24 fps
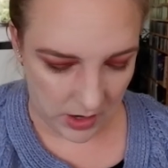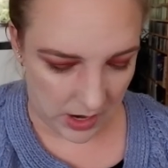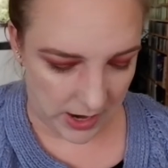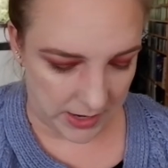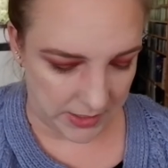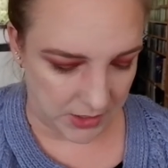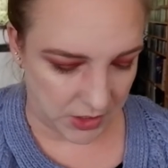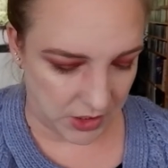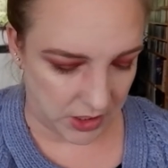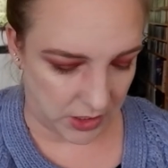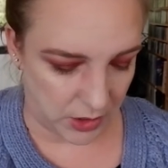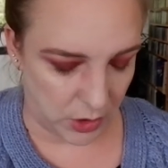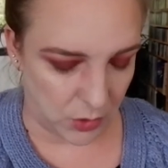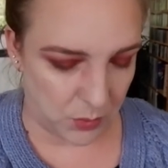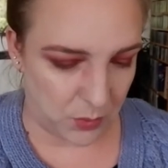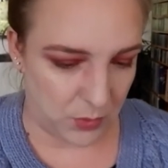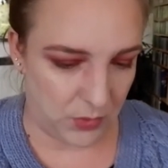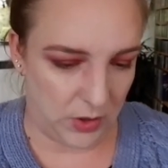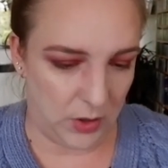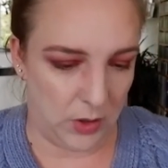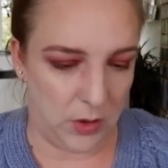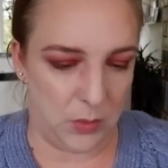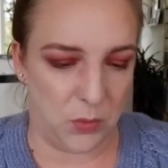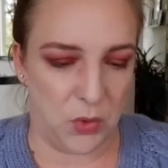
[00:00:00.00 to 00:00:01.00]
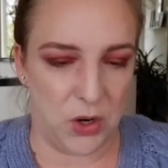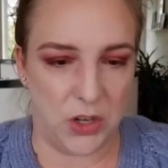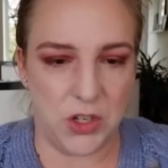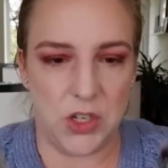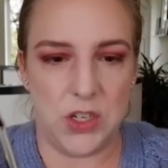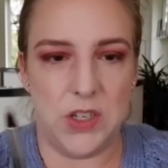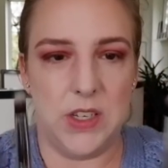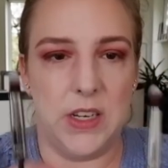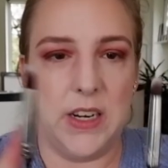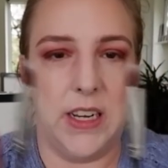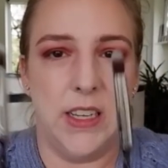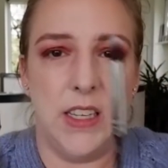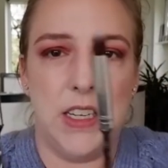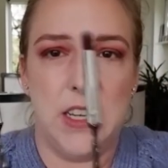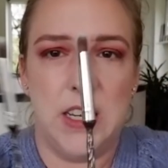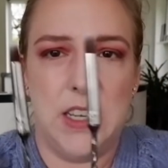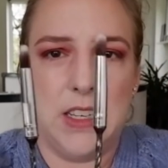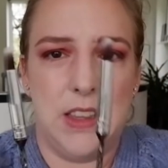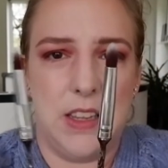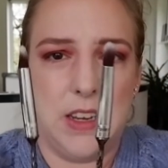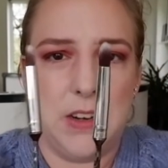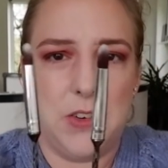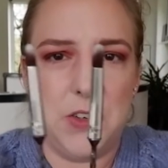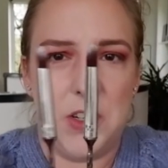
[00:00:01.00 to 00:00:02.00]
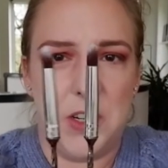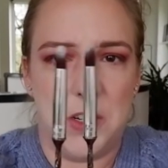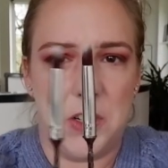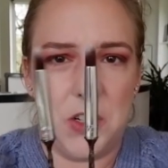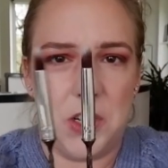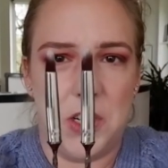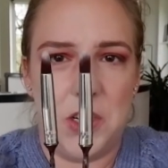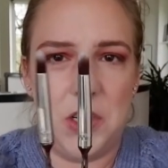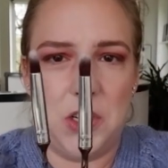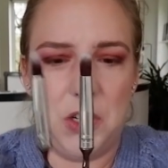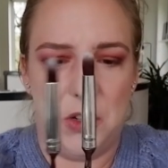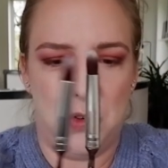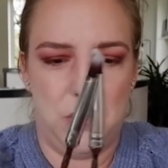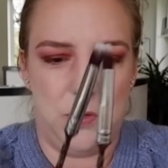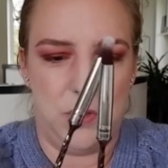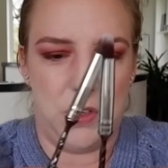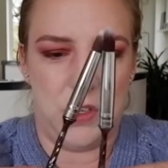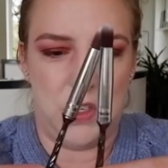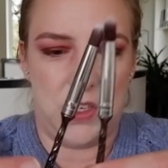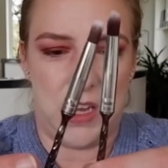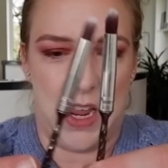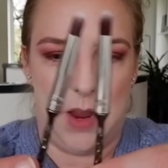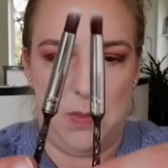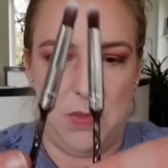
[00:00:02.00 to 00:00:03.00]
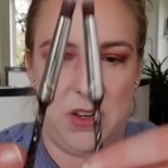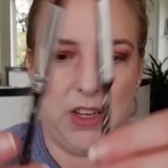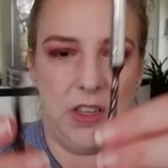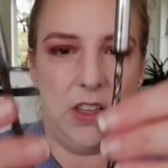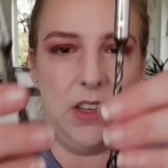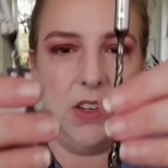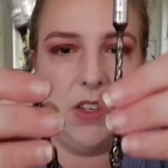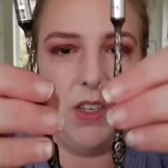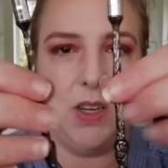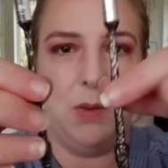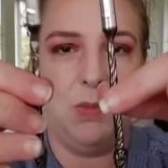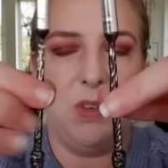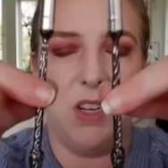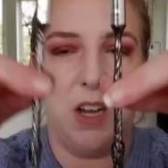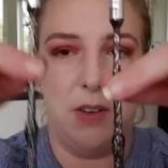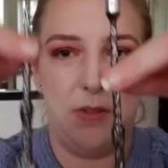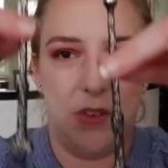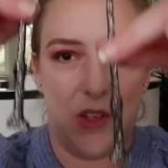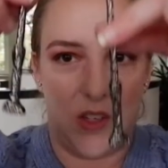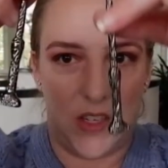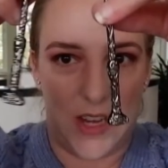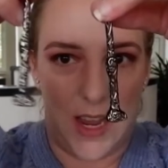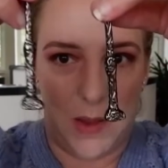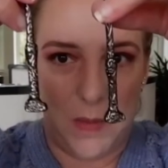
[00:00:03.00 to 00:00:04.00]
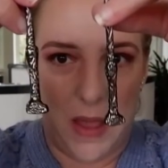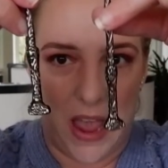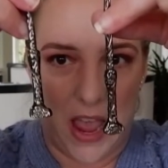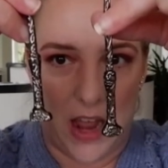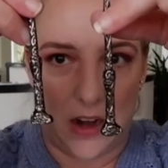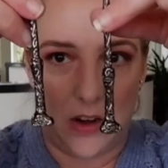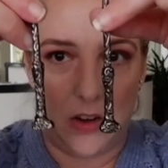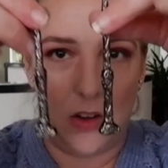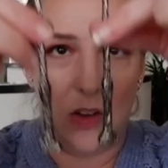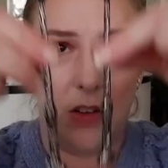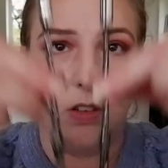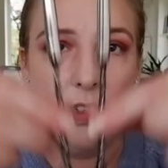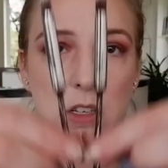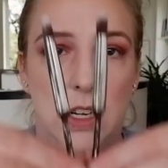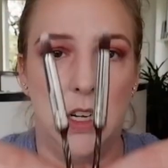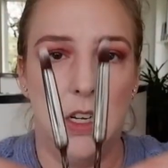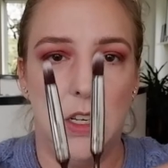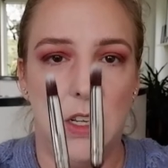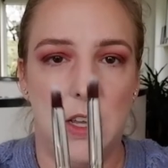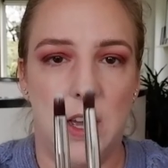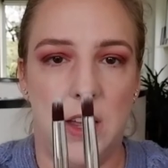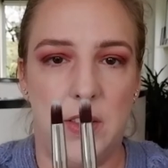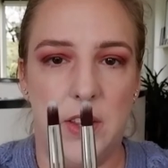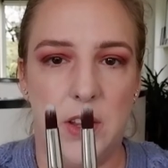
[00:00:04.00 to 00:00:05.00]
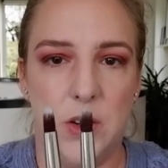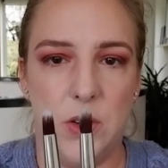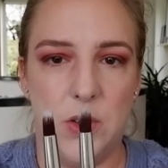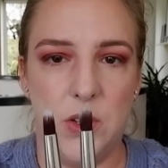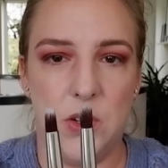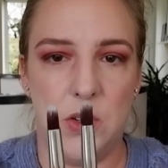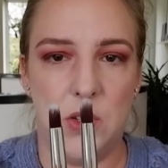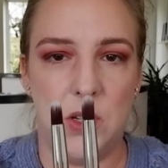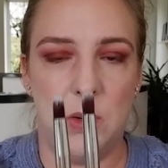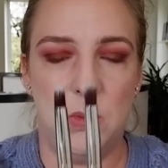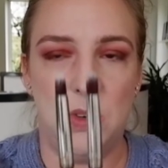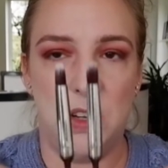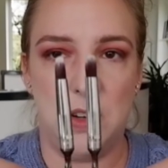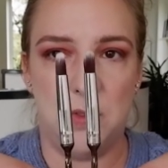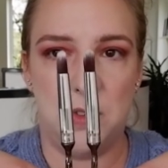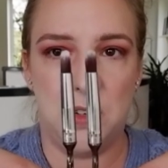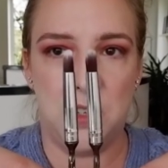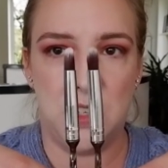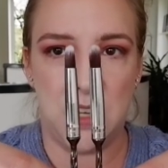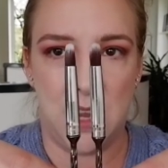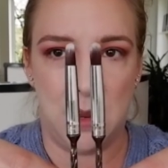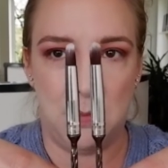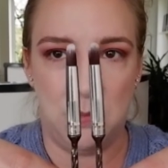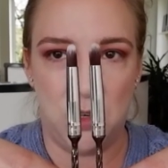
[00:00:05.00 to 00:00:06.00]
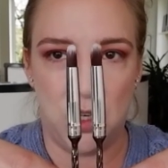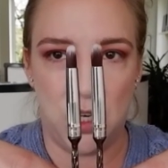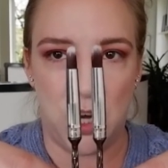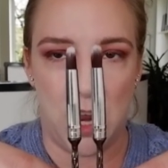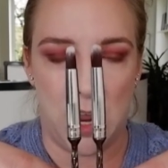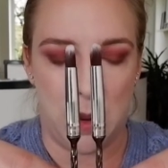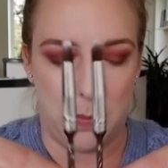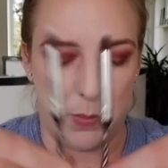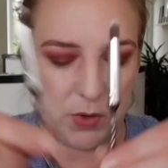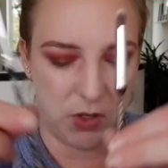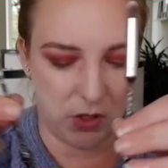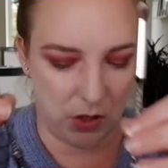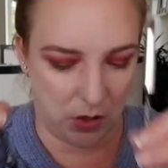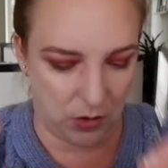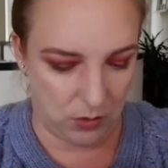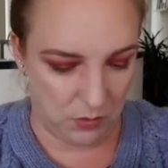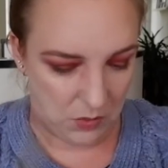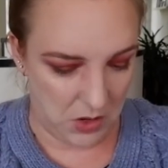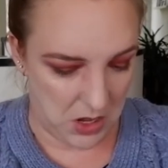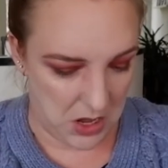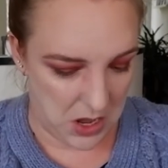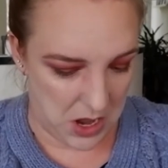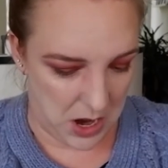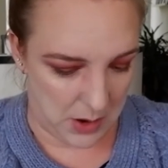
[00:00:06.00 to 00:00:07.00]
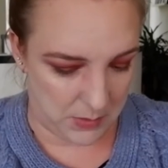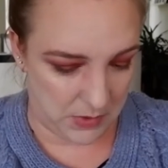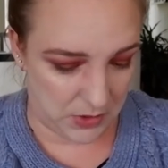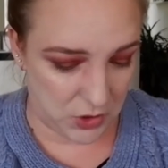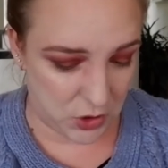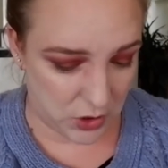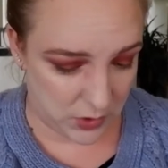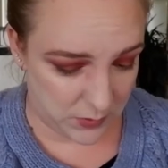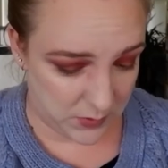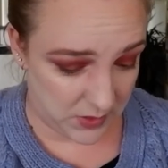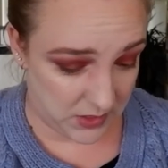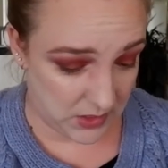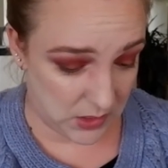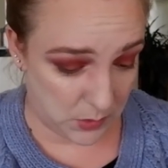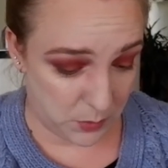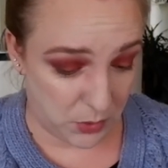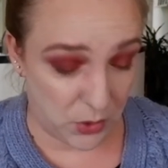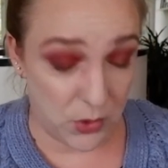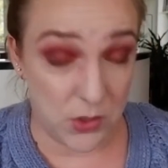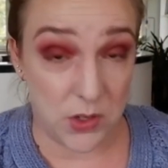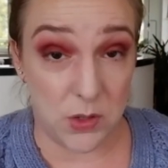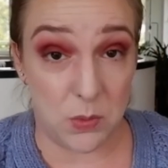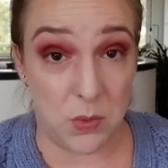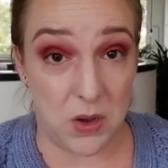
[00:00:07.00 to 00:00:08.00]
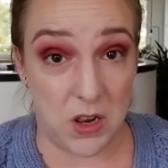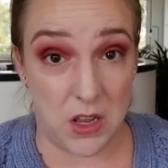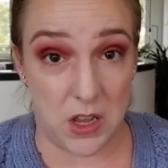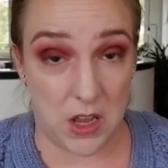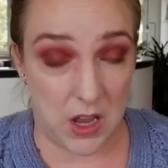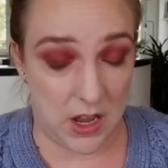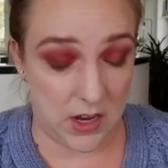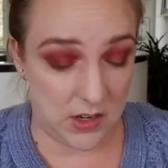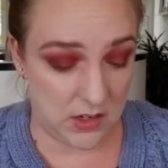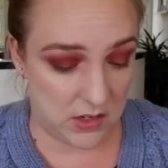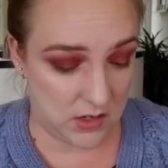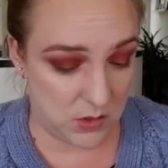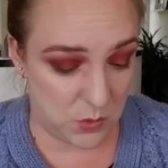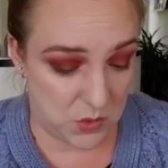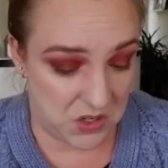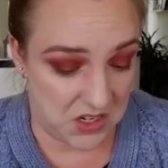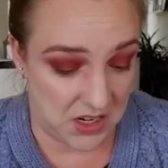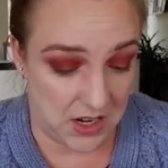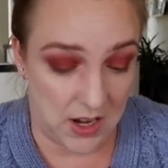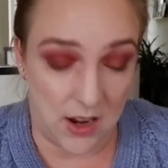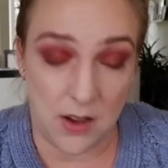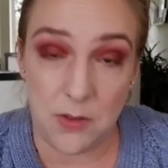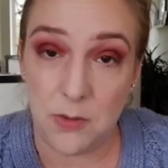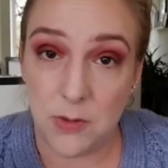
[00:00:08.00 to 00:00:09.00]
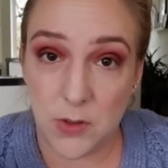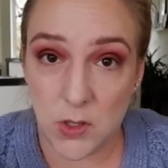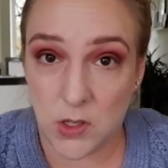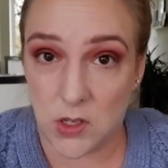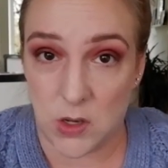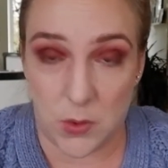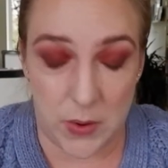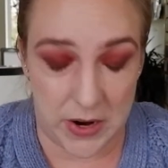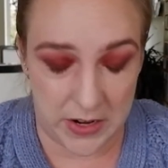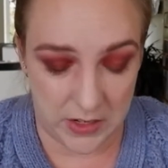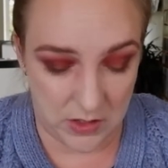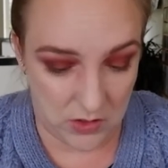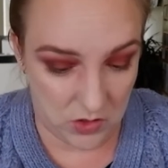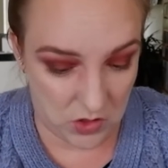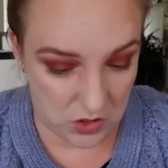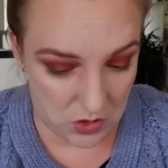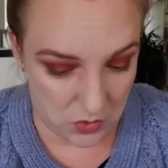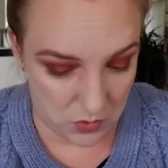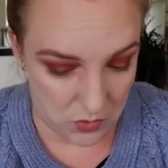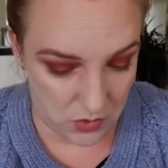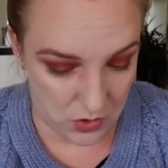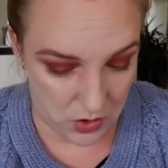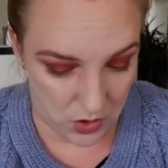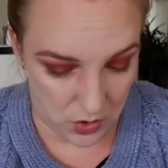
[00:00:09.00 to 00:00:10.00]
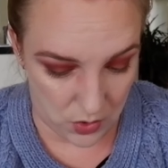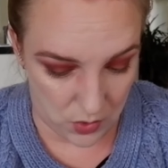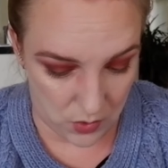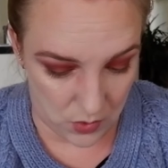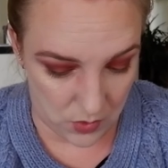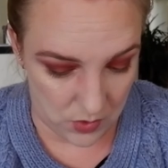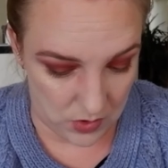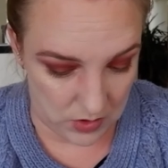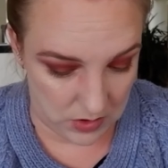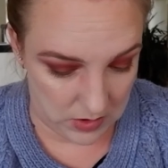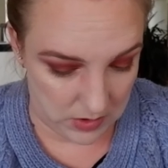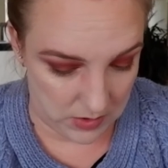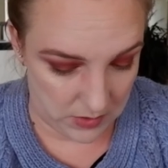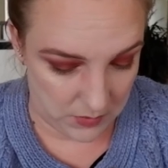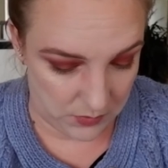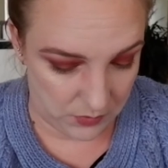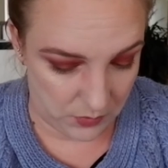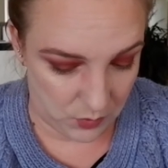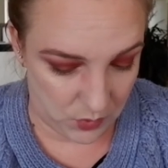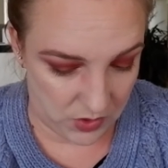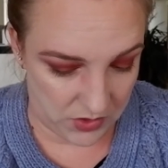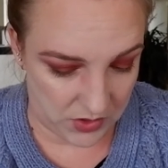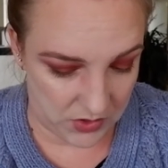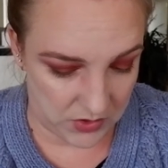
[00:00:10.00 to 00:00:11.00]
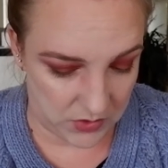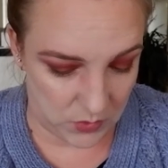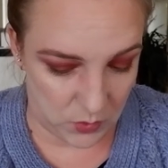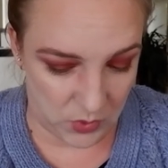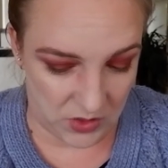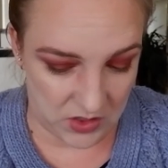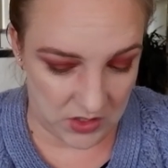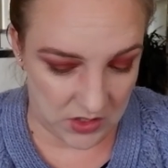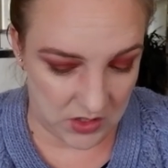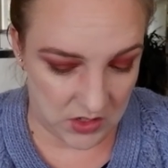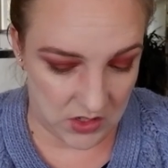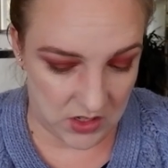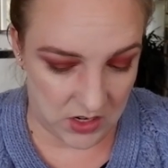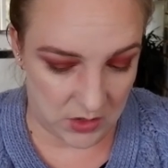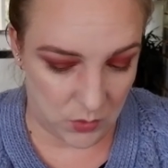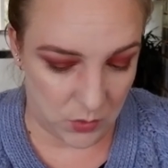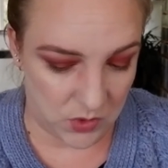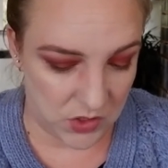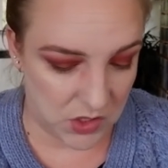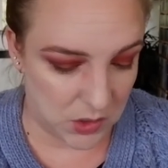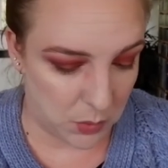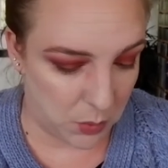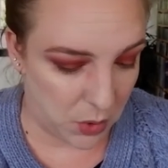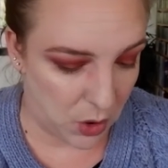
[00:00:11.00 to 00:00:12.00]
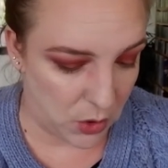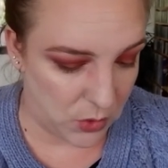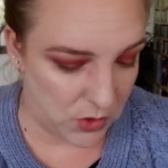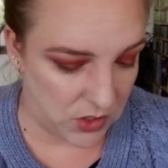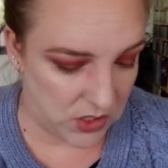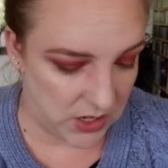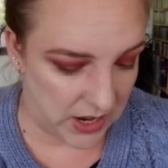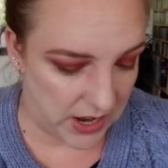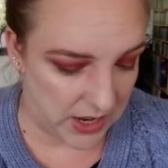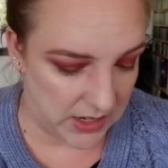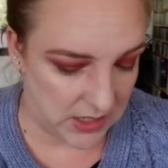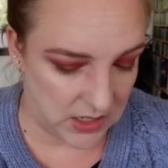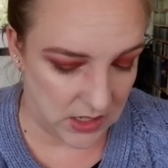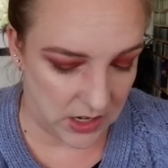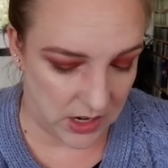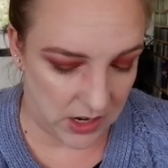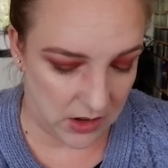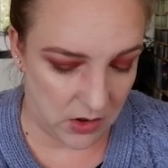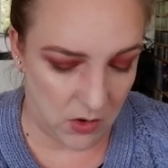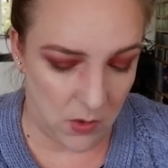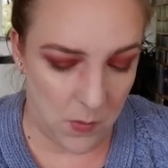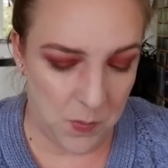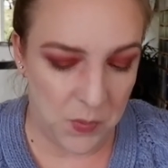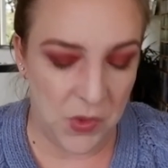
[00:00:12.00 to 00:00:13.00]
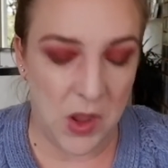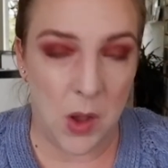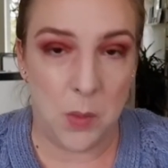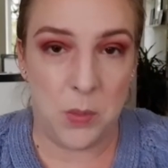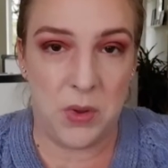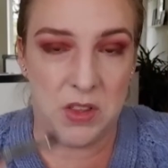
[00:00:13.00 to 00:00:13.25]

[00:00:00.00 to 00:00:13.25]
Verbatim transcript: eyeshadow uh, brushes and I think there's actually two of the same like they seem to have the same handle and they also seem to have the same shape so I'm not sure if that's supposed to be the case this was a gift so I don't know whether what this set was supposed to entail.